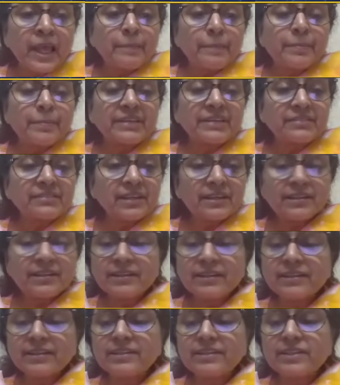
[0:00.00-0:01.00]

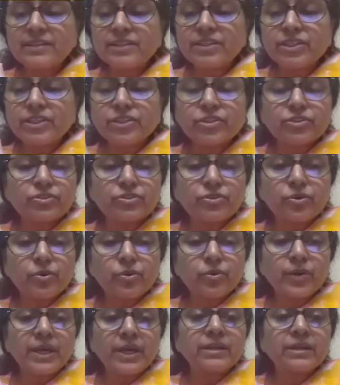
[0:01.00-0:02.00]
presented in
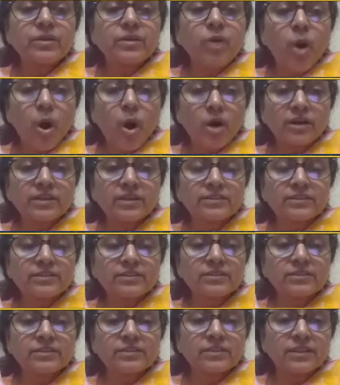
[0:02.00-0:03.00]
ESTRO in
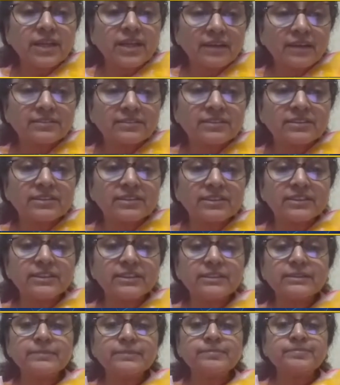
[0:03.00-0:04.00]
August last
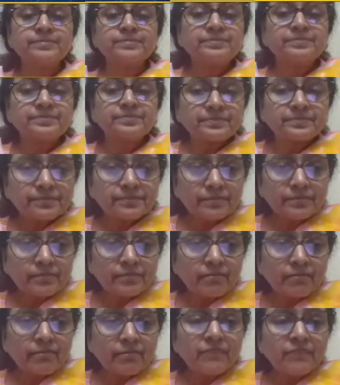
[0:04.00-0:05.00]
year,
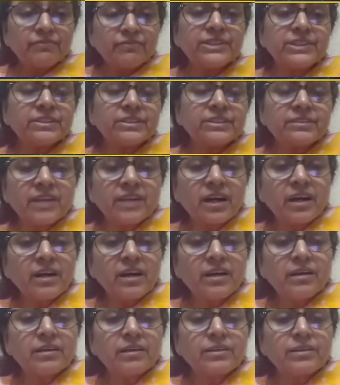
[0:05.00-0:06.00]
which is
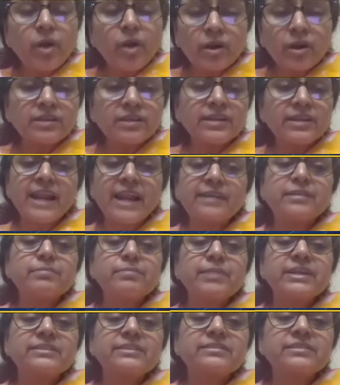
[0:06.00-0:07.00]
not a
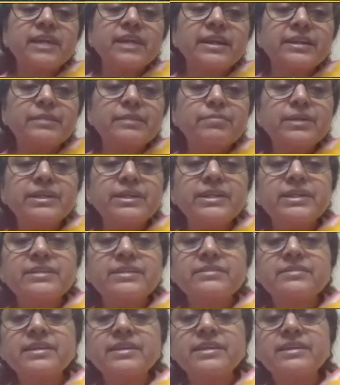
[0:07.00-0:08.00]
randomized study, but it
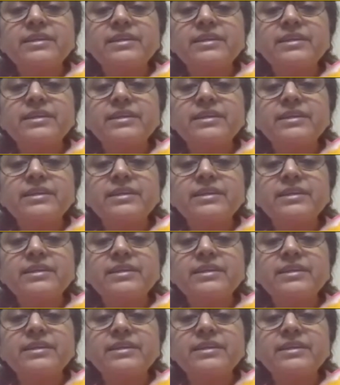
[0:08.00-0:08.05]
is a